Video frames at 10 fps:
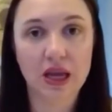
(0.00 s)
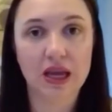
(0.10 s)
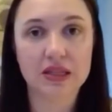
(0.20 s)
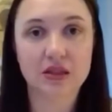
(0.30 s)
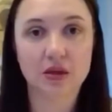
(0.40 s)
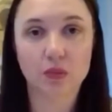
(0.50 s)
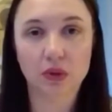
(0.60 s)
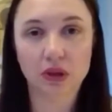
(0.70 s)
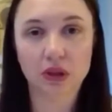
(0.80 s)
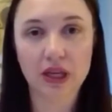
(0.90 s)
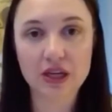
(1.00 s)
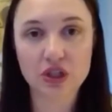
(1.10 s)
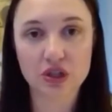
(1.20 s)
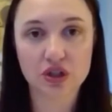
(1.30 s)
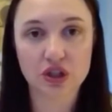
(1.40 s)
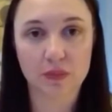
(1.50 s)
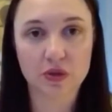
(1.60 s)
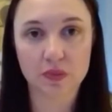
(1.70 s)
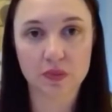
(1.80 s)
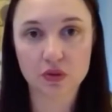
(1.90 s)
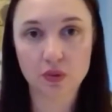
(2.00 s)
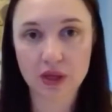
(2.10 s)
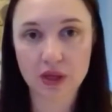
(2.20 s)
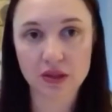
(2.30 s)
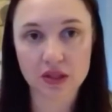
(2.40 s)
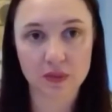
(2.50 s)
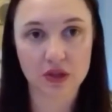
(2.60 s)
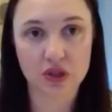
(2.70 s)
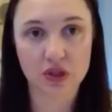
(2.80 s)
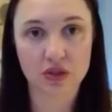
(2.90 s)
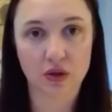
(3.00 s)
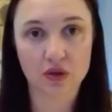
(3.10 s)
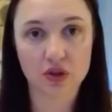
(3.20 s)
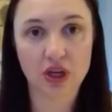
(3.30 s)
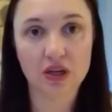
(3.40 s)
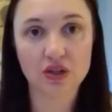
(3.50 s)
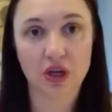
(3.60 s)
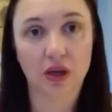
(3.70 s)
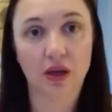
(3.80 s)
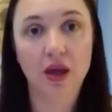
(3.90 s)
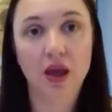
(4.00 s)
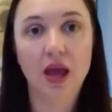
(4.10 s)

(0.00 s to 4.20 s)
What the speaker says: it's the relationships between the species are changing.